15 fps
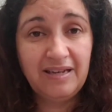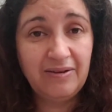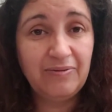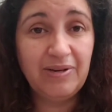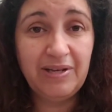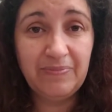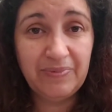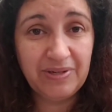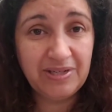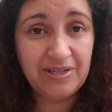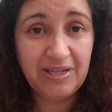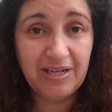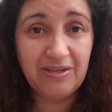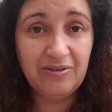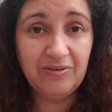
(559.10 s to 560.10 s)
I really
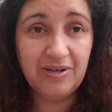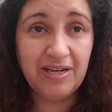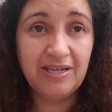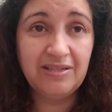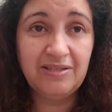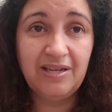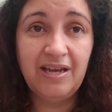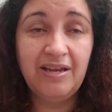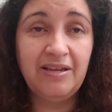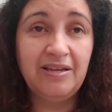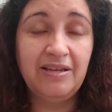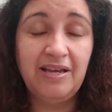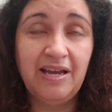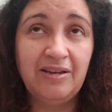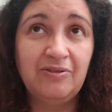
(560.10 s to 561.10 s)
appreciate you guys.
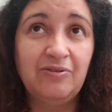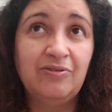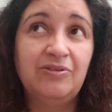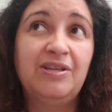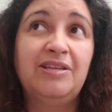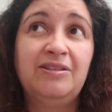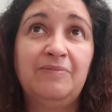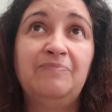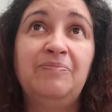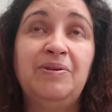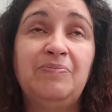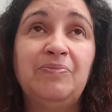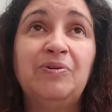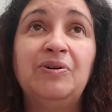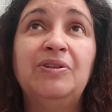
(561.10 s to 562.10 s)
I know that the
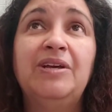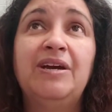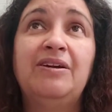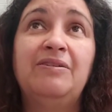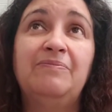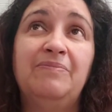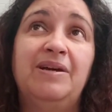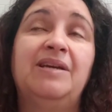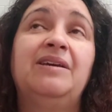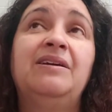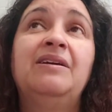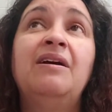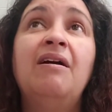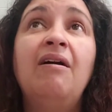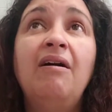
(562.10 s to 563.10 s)
people that are in my
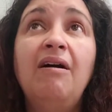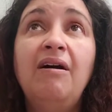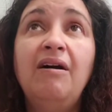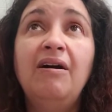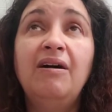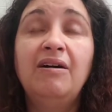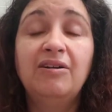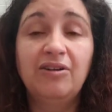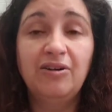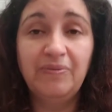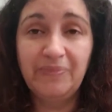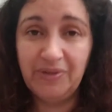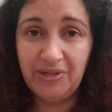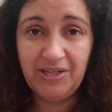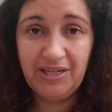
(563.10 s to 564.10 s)

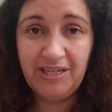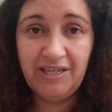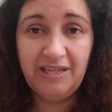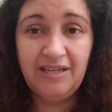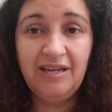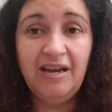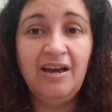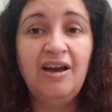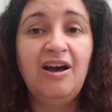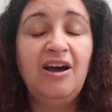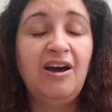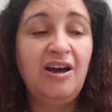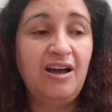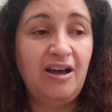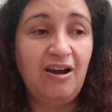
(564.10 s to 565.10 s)
community
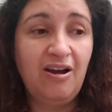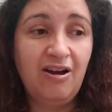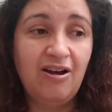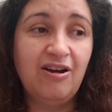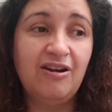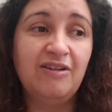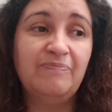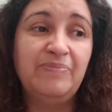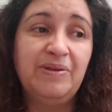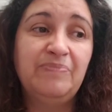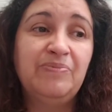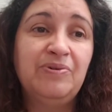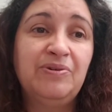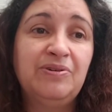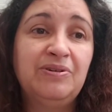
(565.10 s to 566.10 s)
are
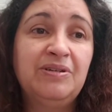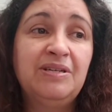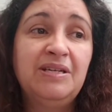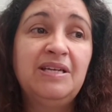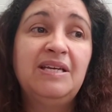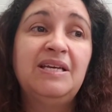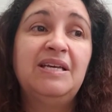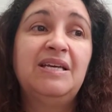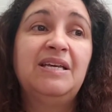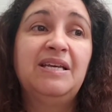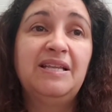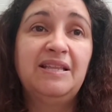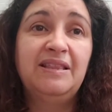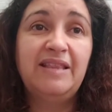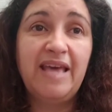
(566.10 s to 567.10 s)
people
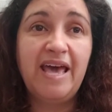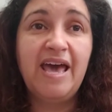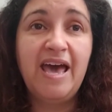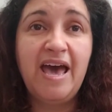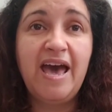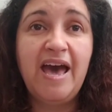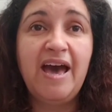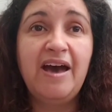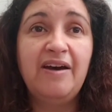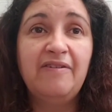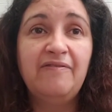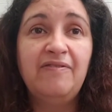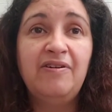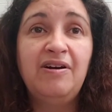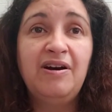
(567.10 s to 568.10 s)
that
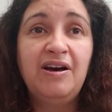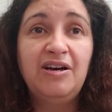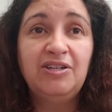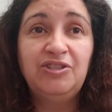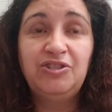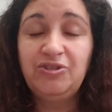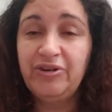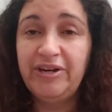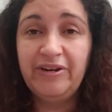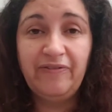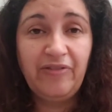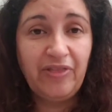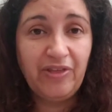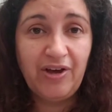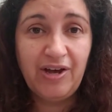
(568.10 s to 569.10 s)
have a train
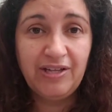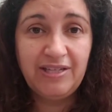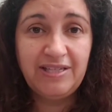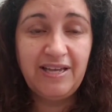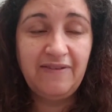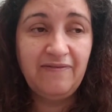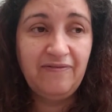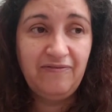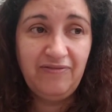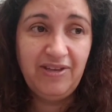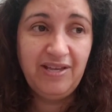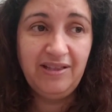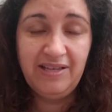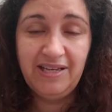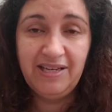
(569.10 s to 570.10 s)
of thought and
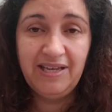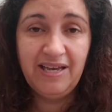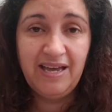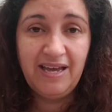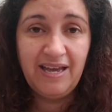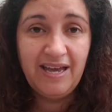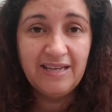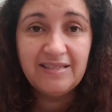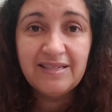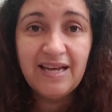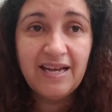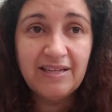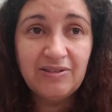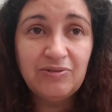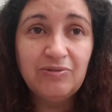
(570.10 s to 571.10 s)
feeling as
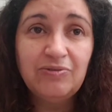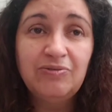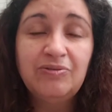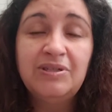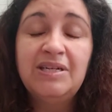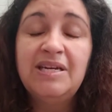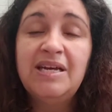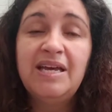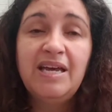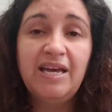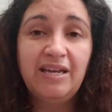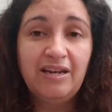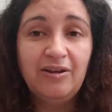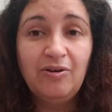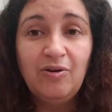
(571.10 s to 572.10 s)
I do.
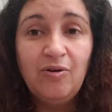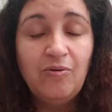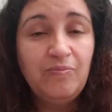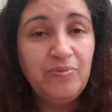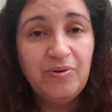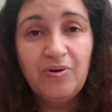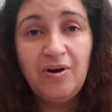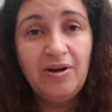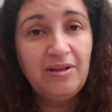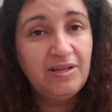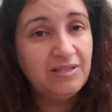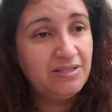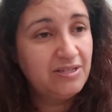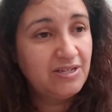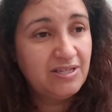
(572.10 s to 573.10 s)
And I hope you all
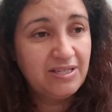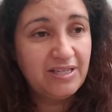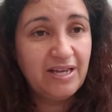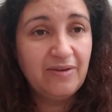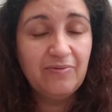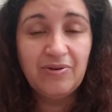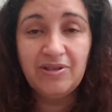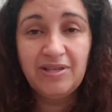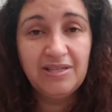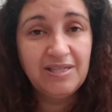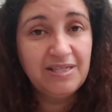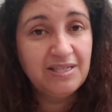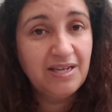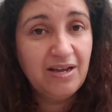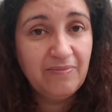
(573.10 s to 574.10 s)
understand where this
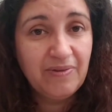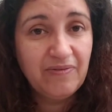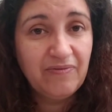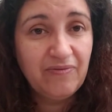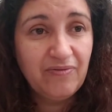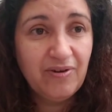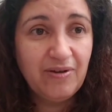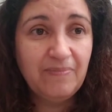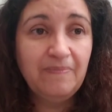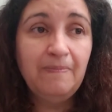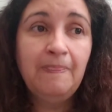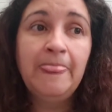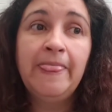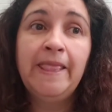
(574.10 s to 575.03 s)
is coming from.